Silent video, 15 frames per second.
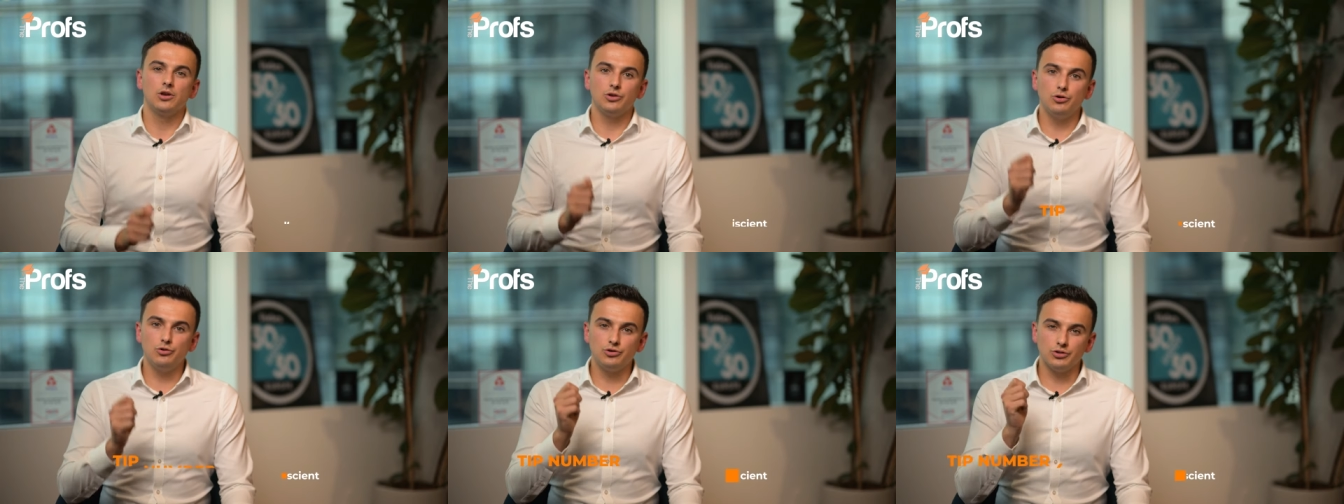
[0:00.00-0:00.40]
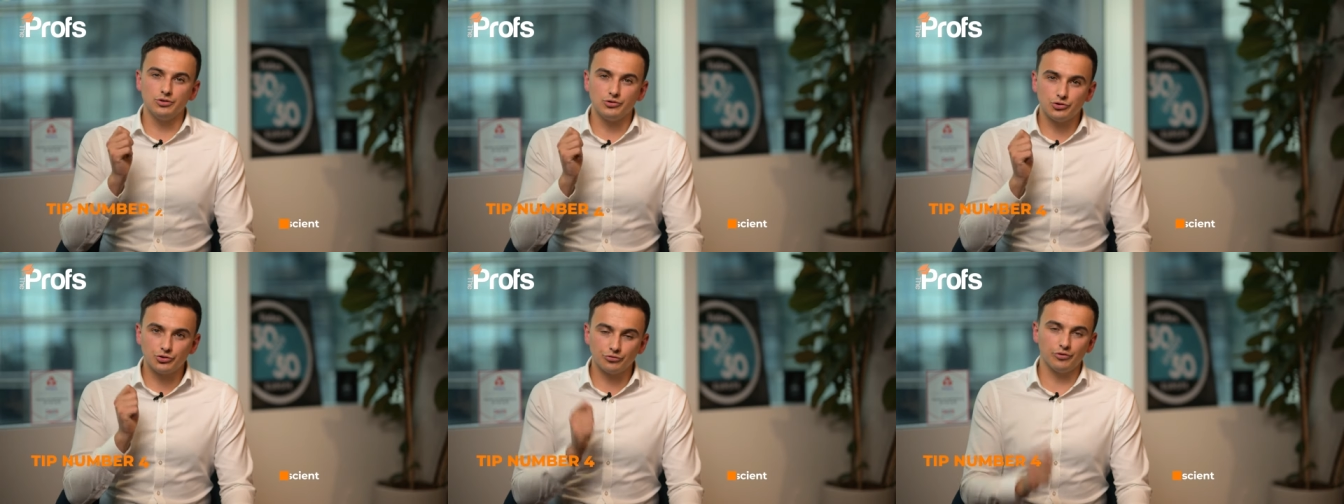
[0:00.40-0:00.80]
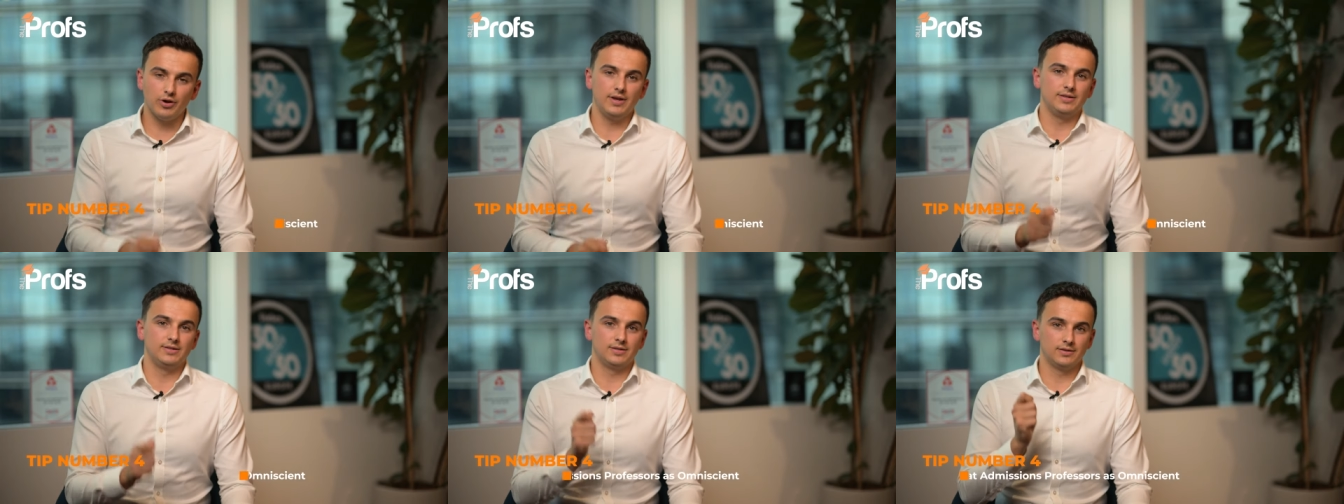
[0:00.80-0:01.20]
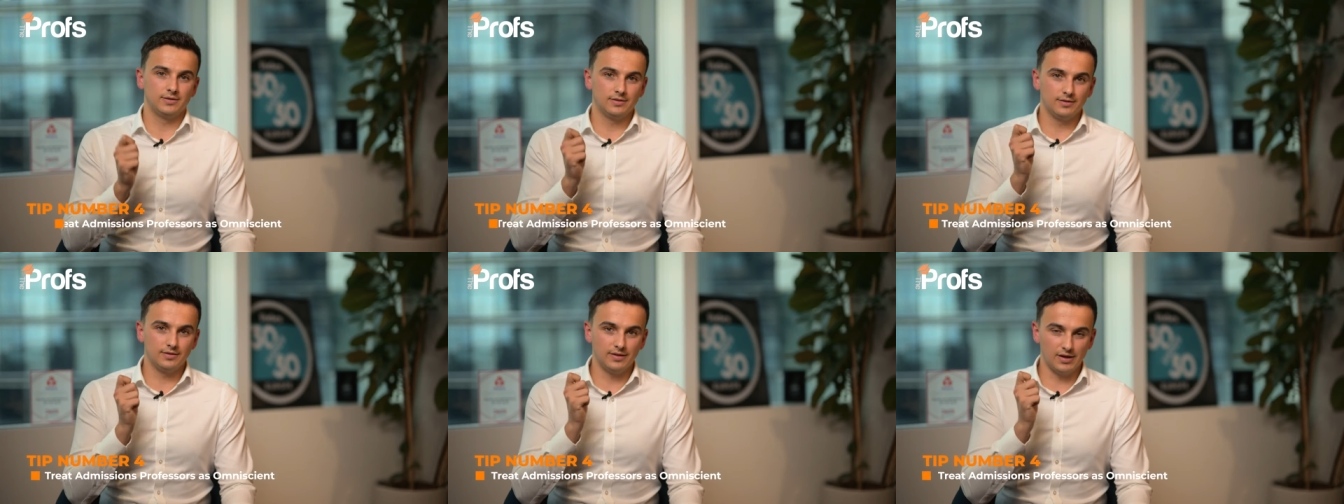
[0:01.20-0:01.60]
you should treat
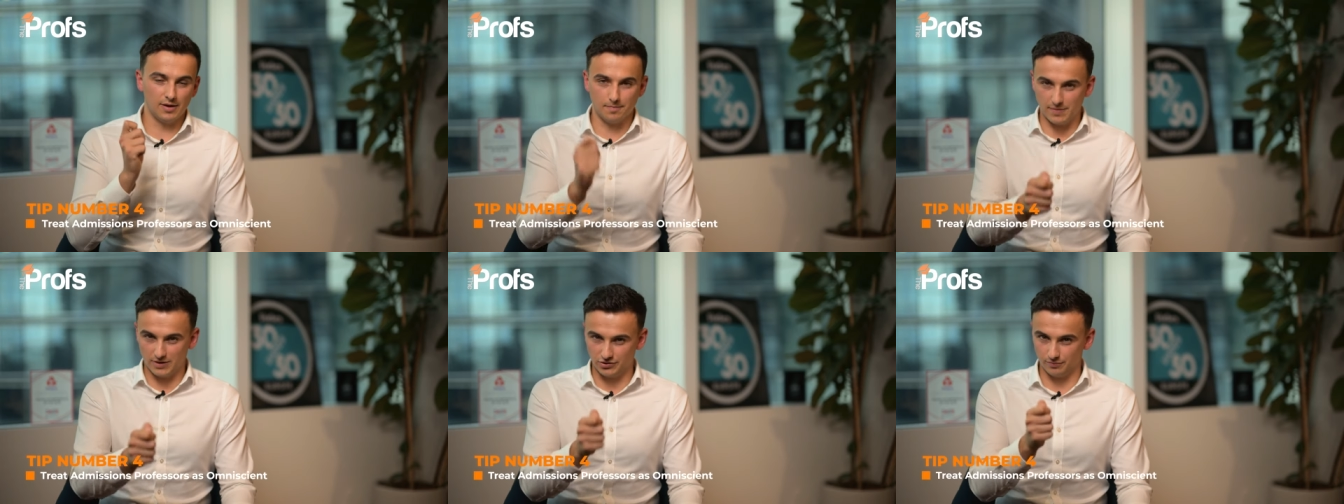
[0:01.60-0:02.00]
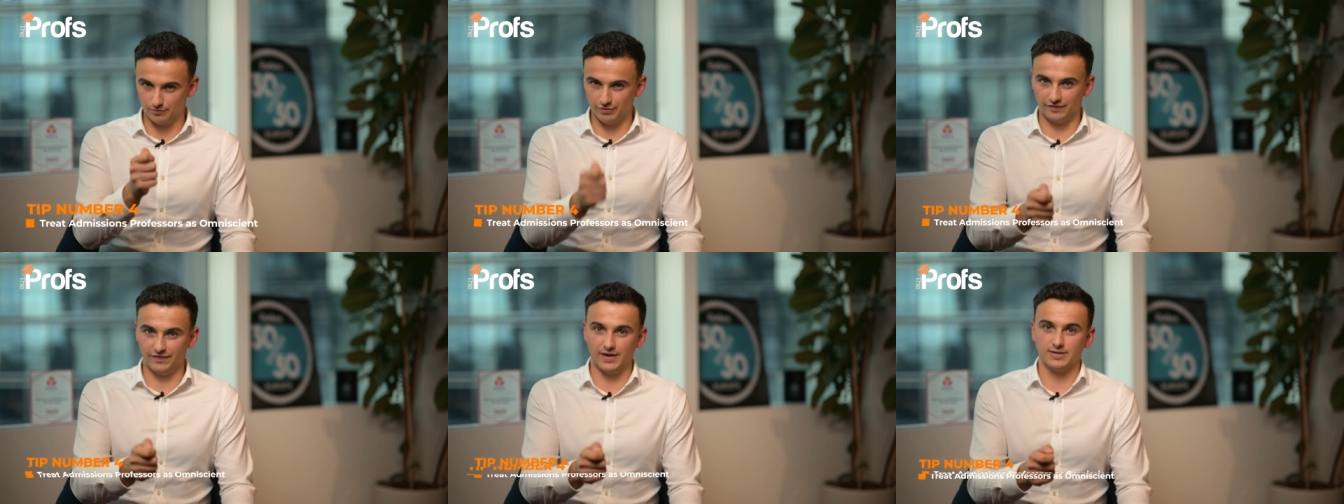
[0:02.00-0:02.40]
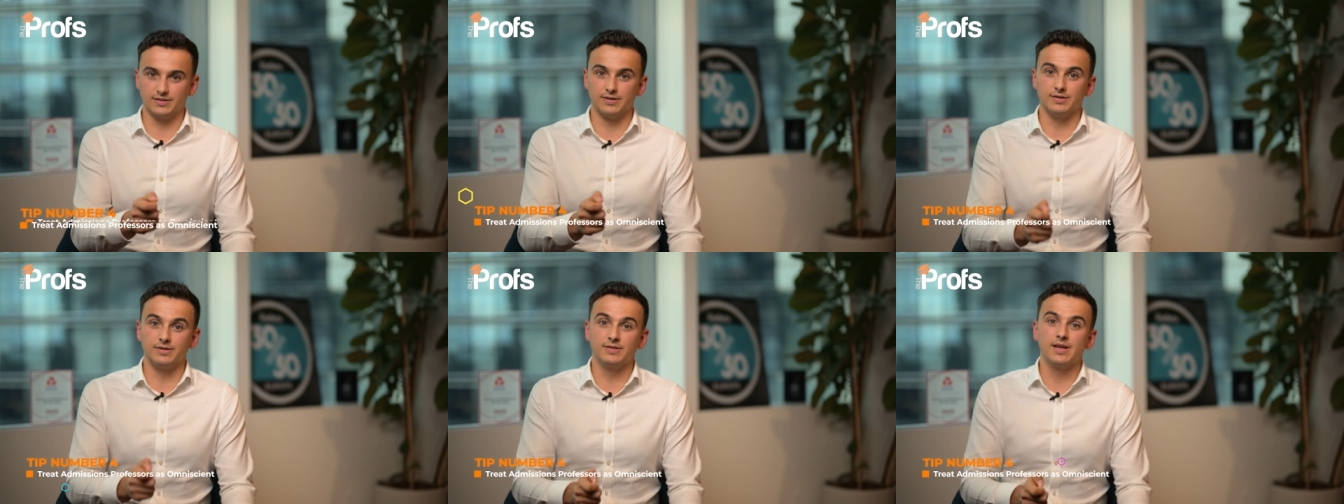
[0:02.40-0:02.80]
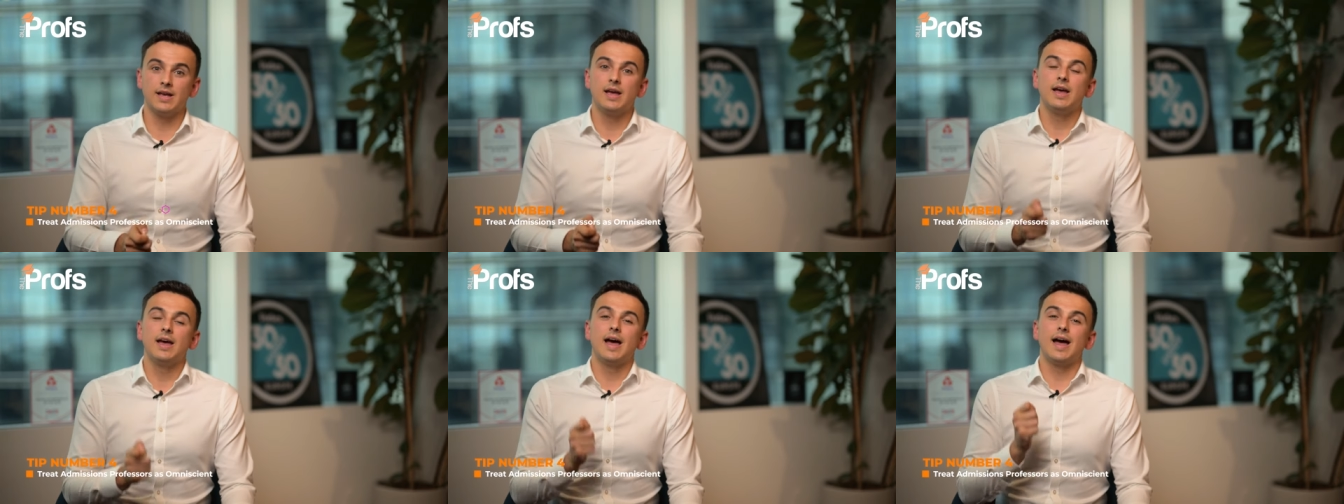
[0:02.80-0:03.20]
the admission professors
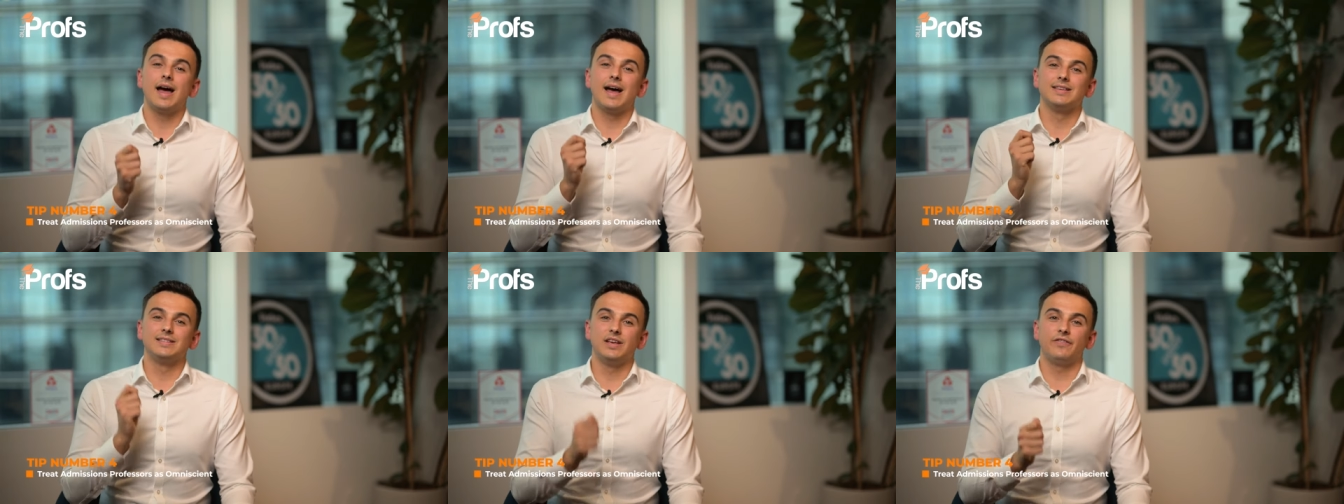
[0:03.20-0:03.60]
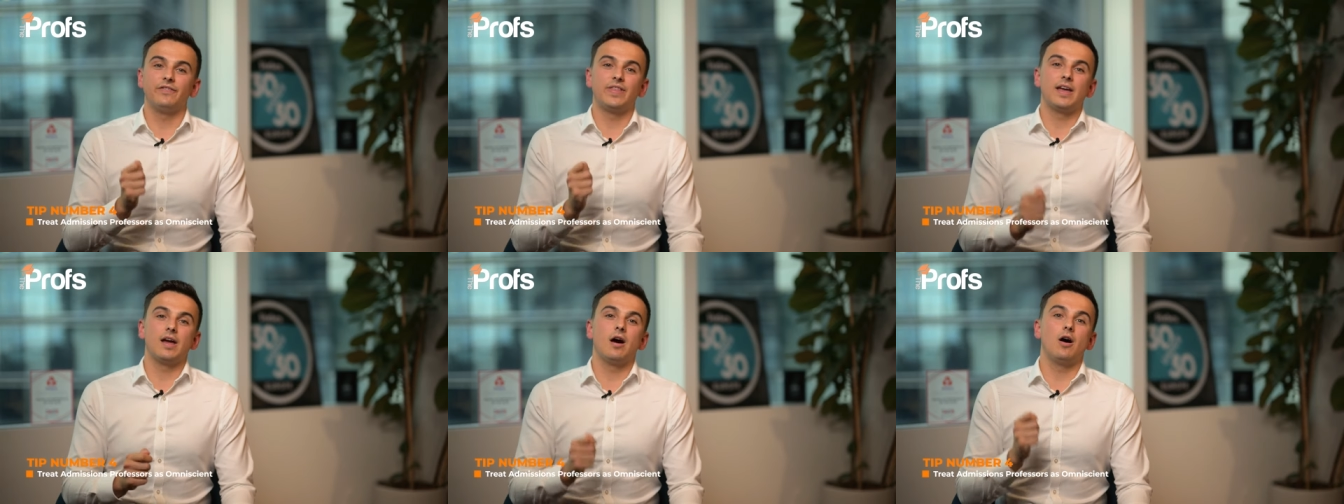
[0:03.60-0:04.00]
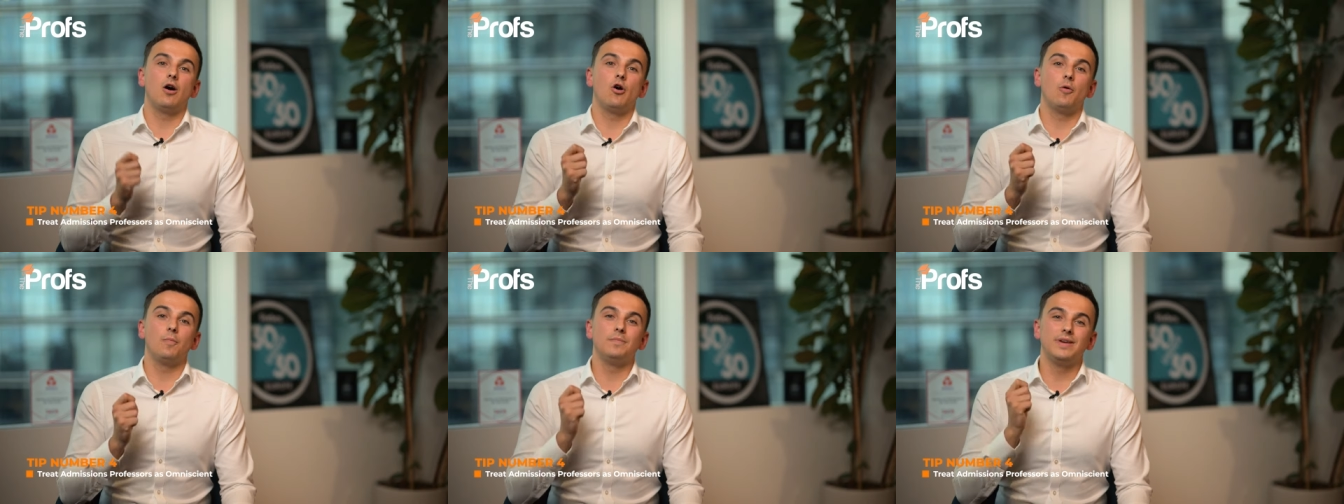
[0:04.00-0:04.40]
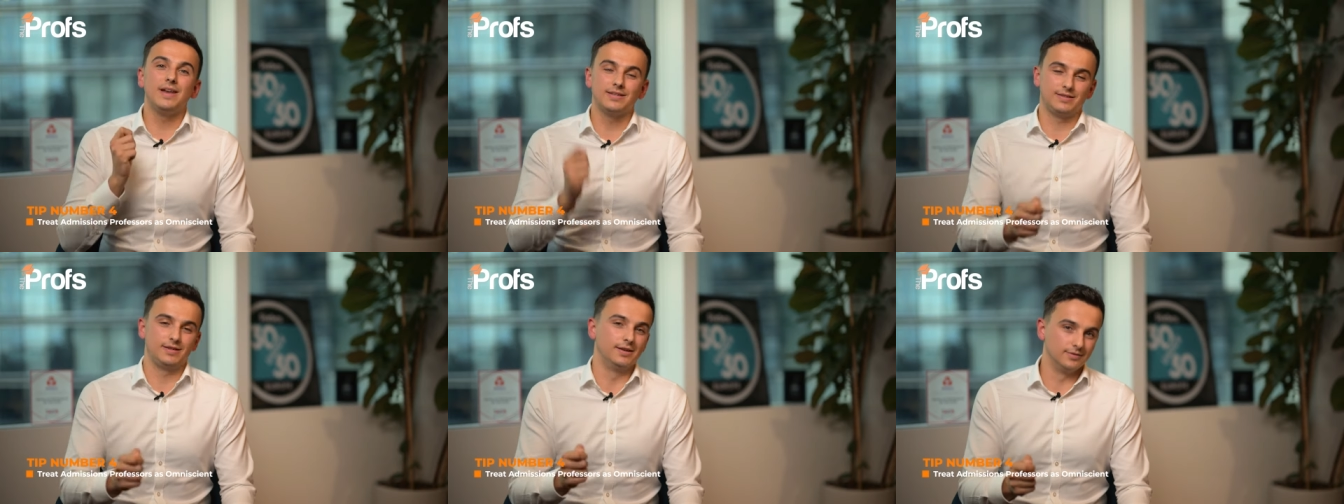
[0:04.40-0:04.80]
as if they are
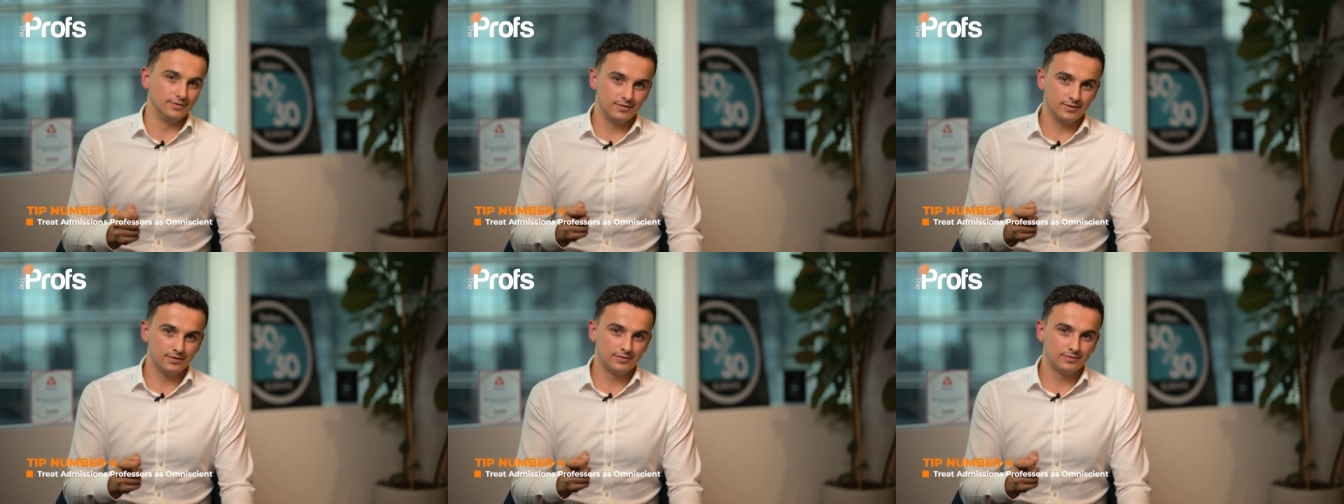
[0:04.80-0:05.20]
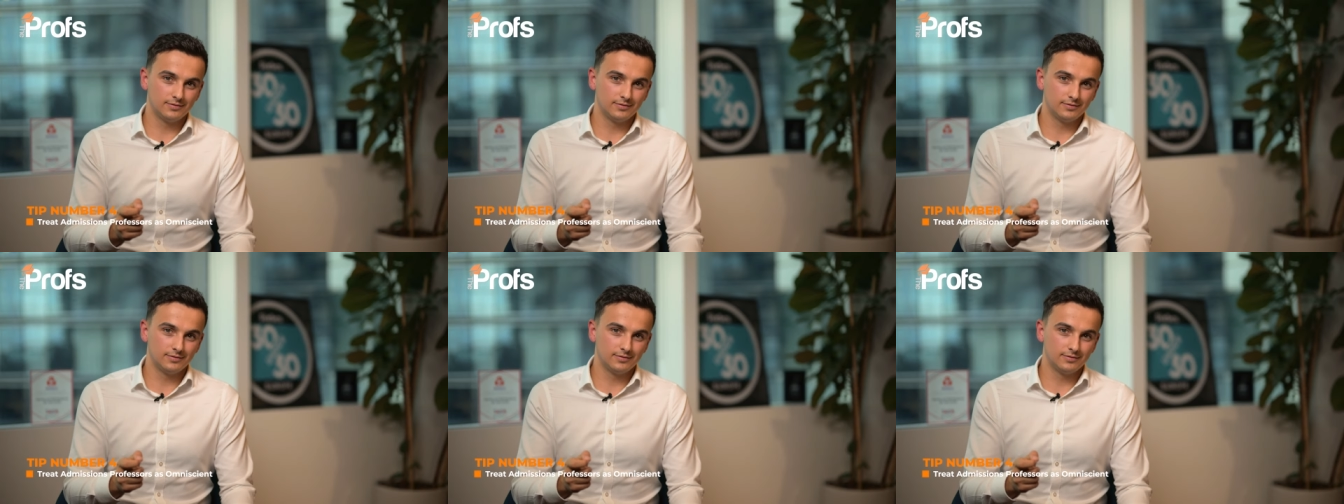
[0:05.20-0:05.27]
omniscient.